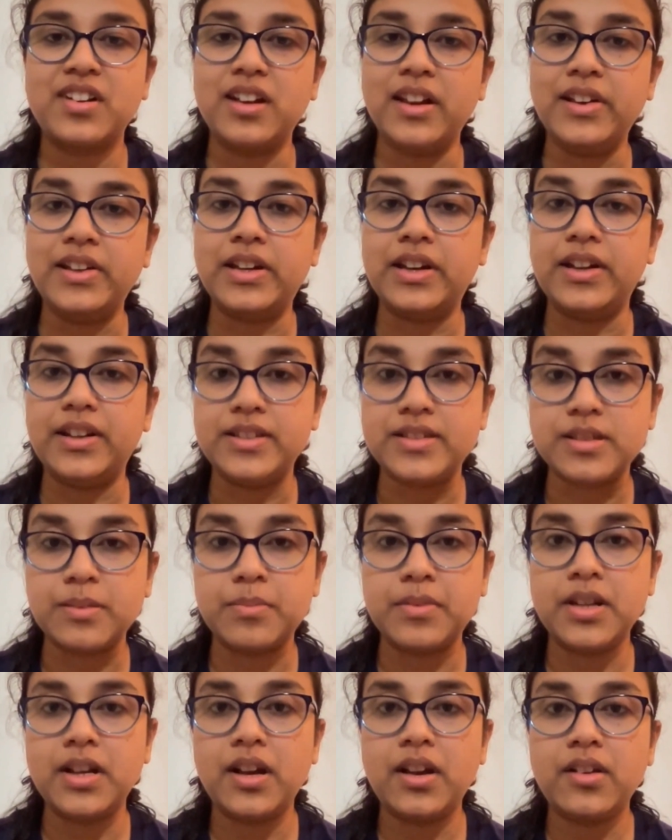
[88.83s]

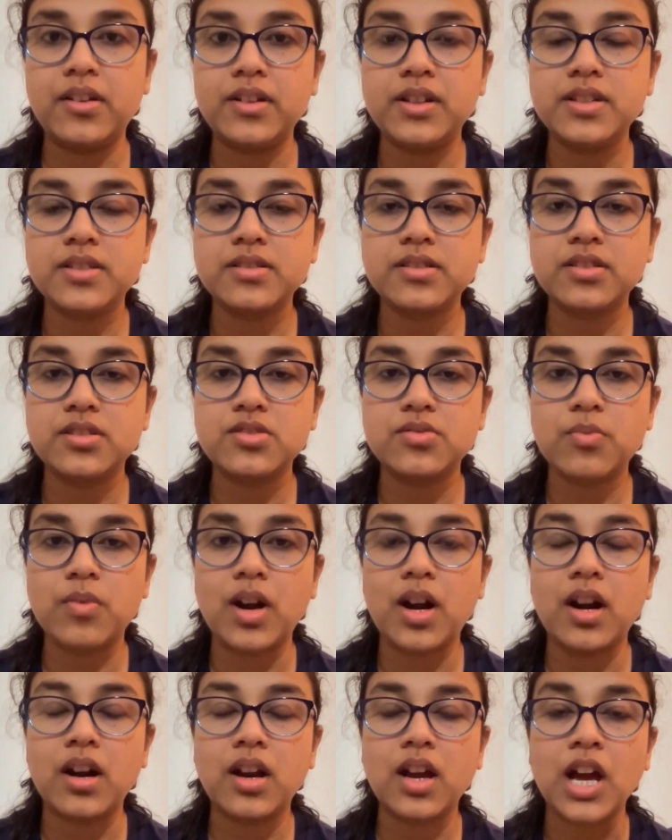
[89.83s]
interdisciplinary research
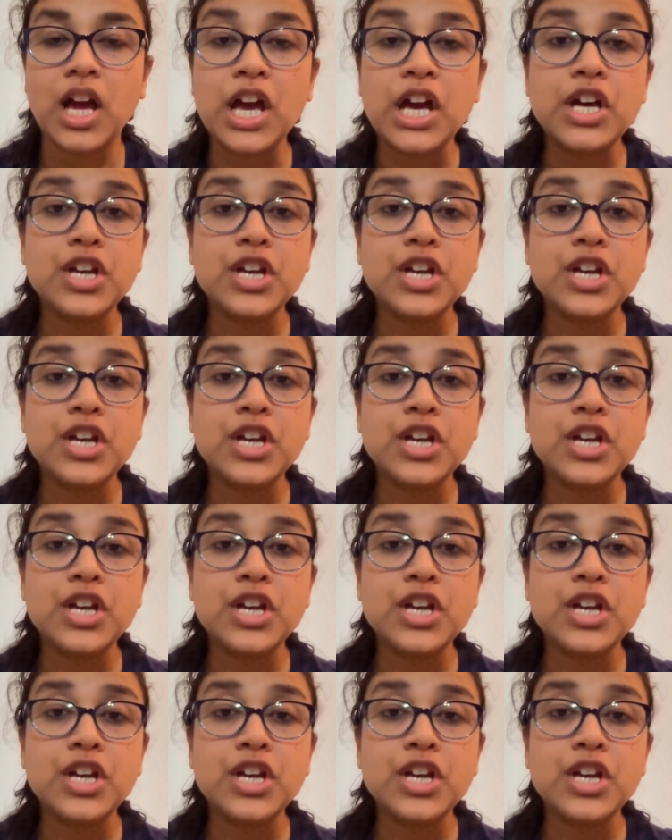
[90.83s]
work.